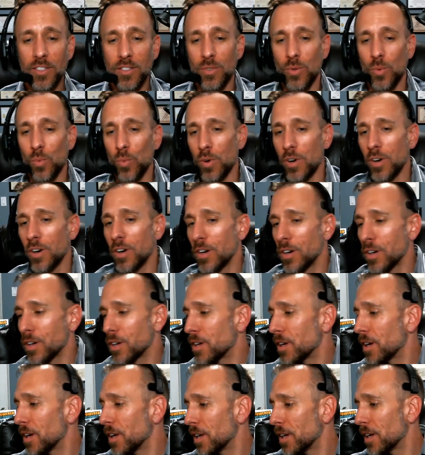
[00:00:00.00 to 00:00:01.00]
we are
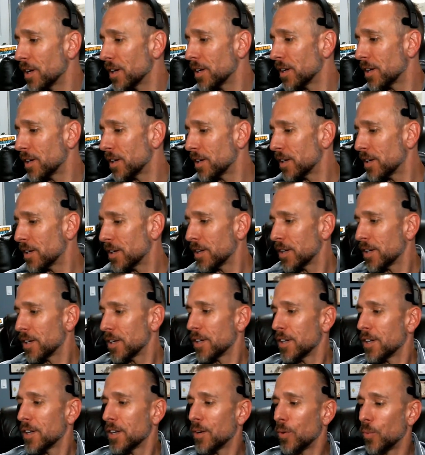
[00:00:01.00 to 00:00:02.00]
gonna
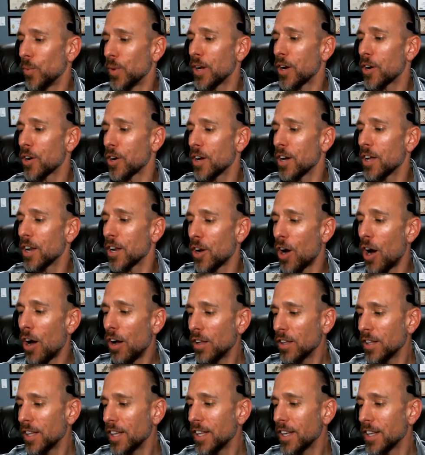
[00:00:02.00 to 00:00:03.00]

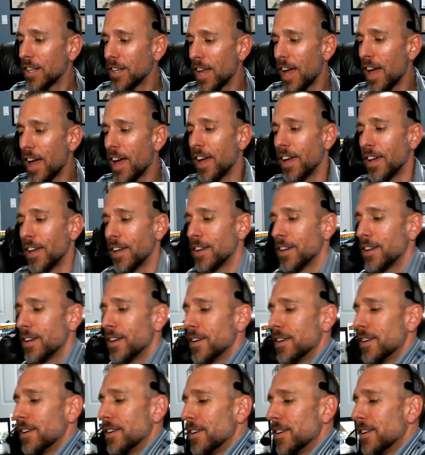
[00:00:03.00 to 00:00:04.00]
call it a day.
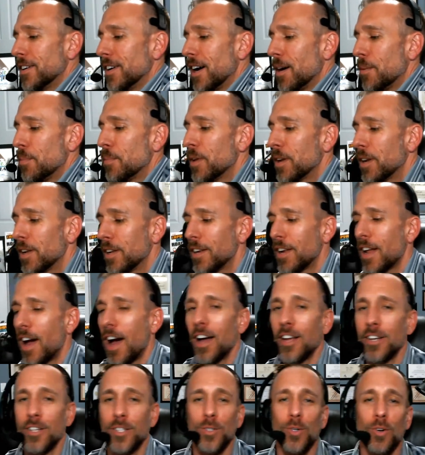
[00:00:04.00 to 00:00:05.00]
I'm gonna not
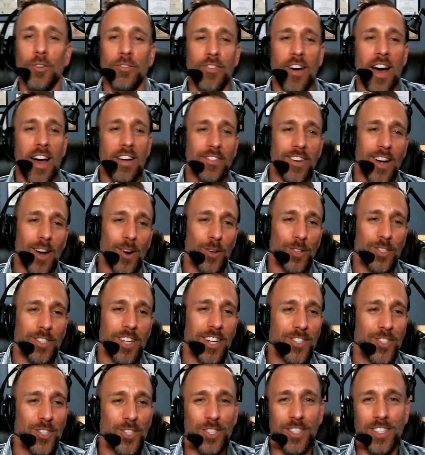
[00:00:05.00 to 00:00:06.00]
do a 5-hour
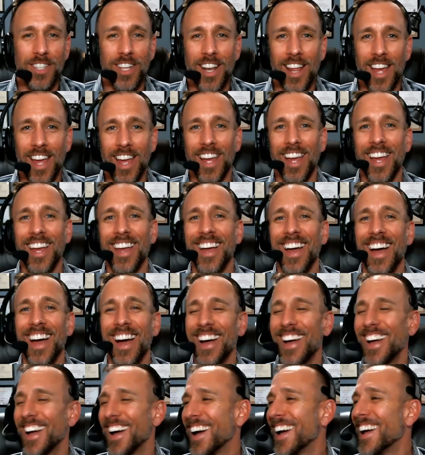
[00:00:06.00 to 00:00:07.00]
session today,
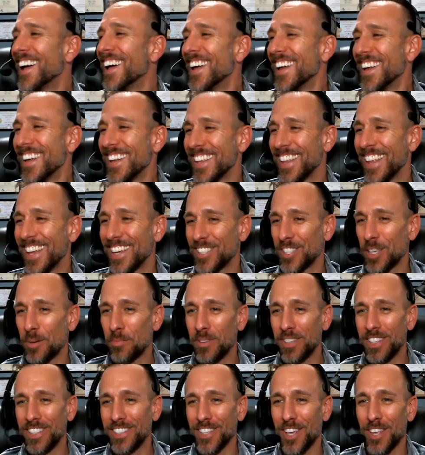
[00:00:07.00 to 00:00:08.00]
like some of
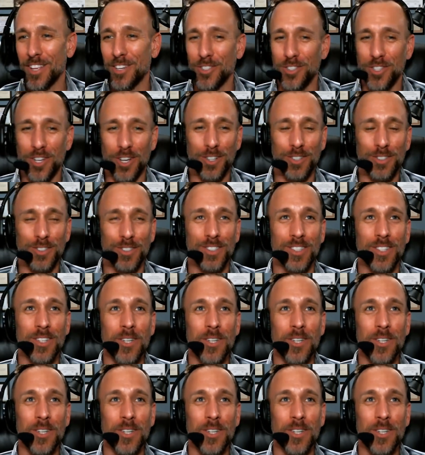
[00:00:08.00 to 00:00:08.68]
these other shows.